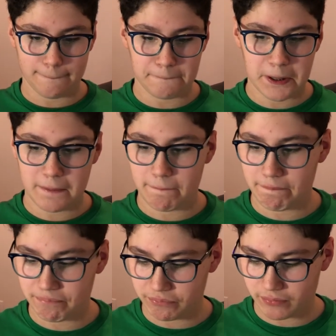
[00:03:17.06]
But
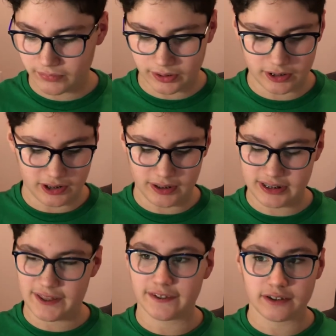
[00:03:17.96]

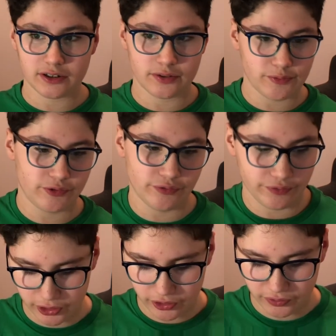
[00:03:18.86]
I think in terms of
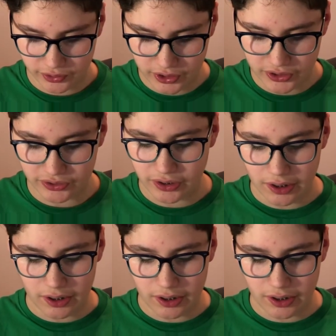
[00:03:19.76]
usefulness,